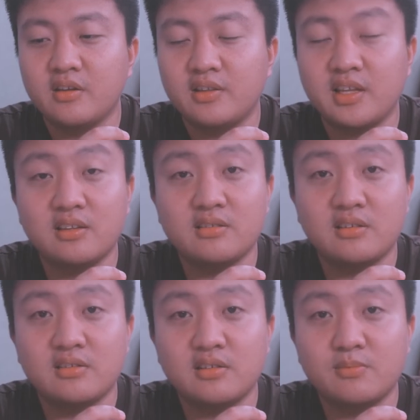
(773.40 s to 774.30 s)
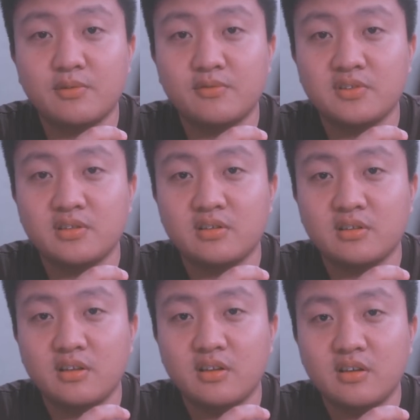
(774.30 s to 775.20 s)
data structure professor,
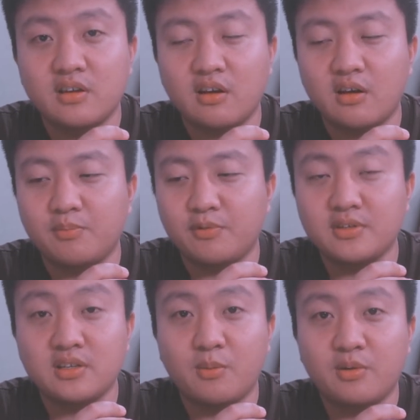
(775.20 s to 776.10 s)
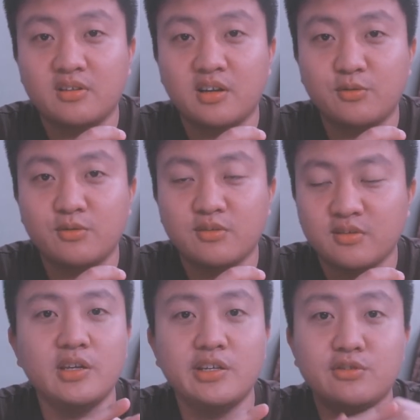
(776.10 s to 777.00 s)
Professor Amar Tagu,
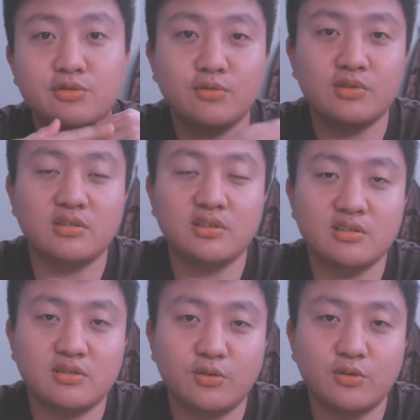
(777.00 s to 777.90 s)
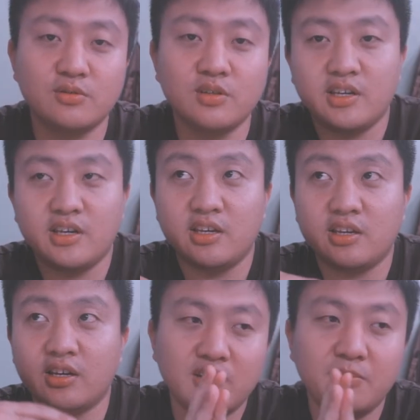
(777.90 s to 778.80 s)
he shows us his code.
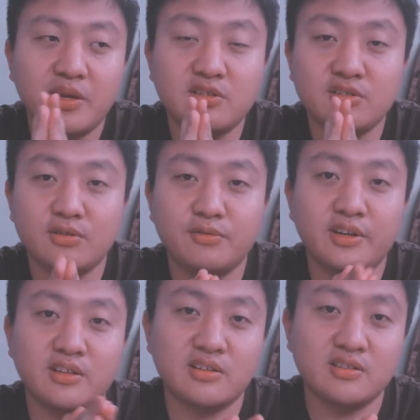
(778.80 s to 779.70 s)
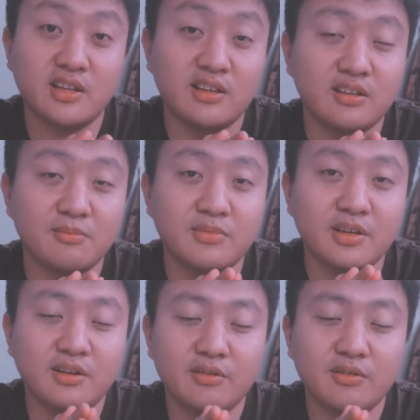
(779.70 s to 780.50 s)
He makes sure we understand them.